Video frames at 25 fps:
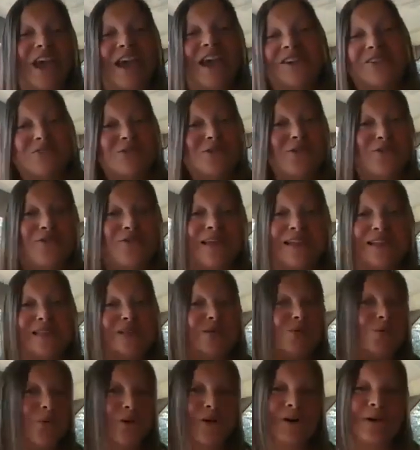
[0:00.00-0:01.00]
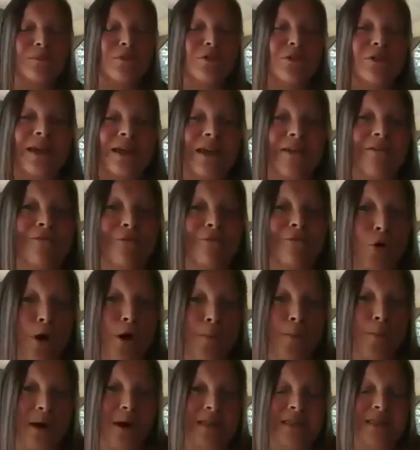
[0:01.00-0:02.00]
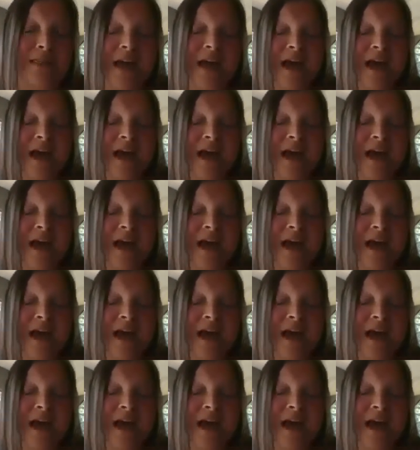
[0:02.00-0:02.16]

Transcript: I don't know if that's the word I'm looking for, but